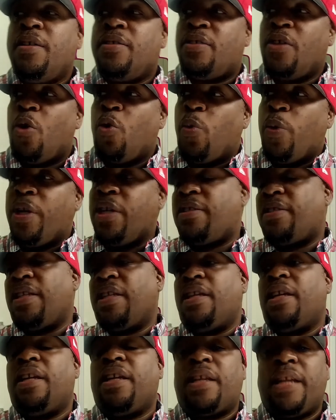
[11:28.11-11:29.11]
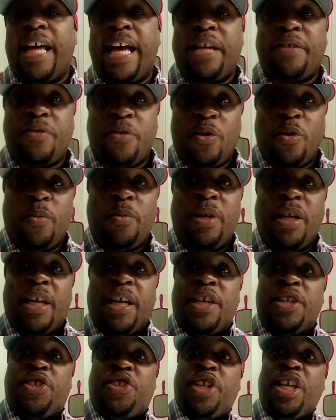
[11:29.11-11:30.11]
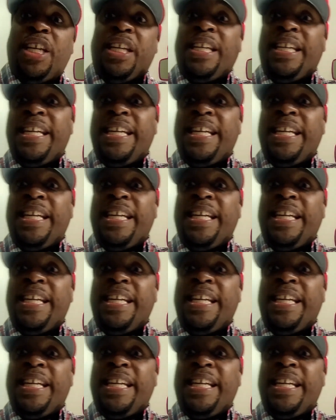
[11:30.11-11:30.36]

So we're sitting in the classroom. She